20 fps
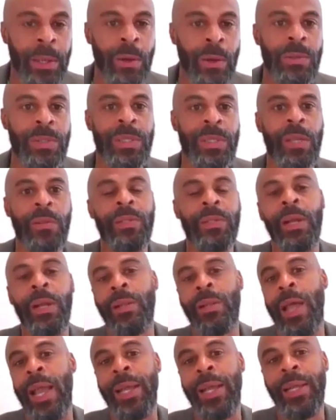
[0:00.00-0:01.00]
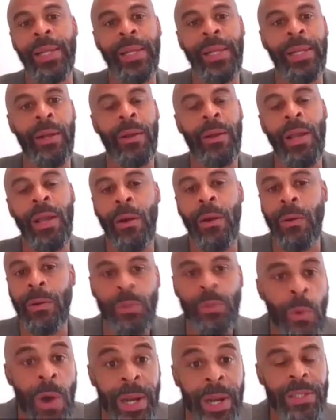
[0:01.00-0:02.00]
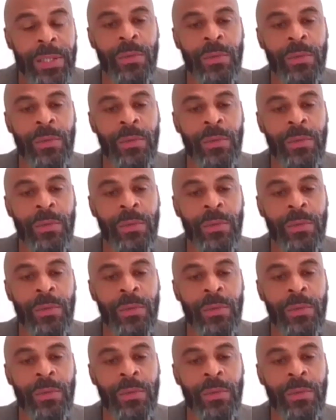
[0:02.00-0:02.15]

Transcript: you know, so they're like in their younger 20s.